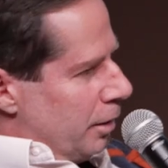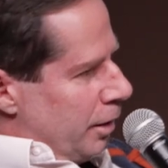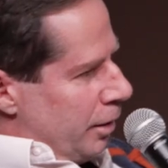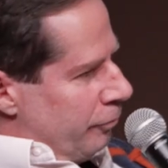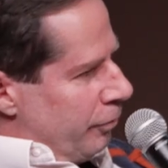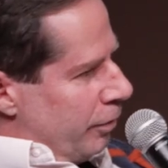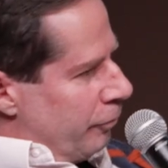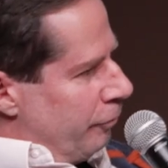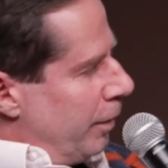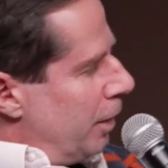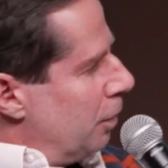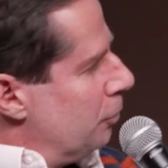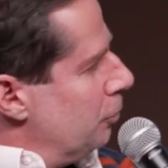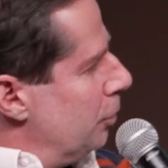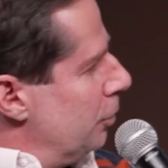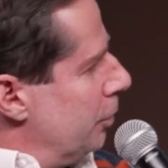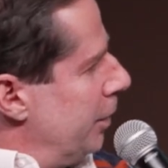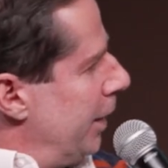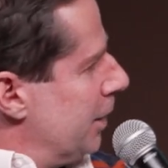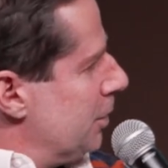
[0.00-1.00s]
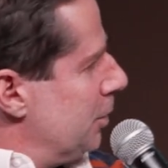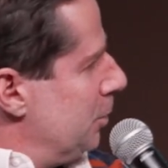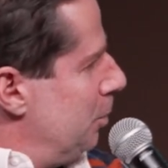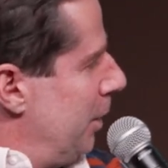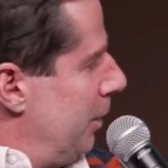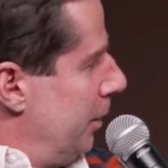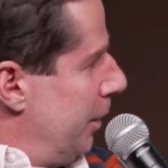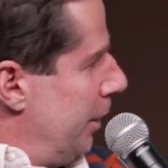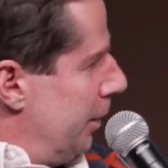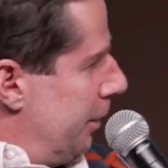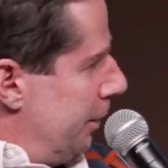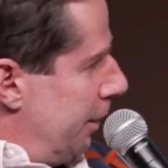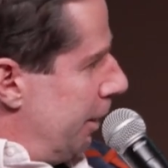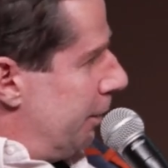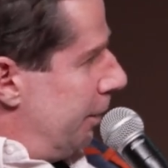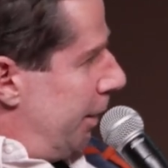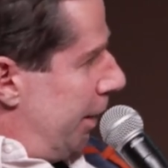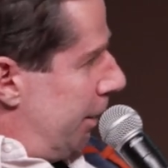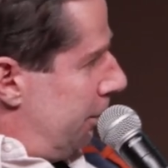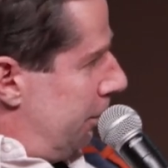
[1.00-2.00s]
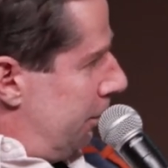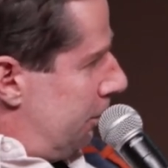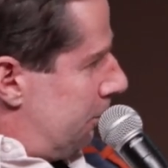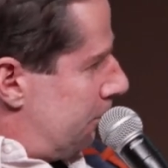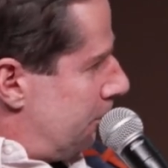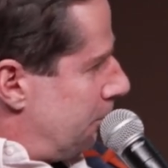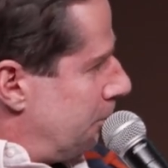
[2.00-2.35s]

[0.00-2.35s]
if a founder has been there, done that,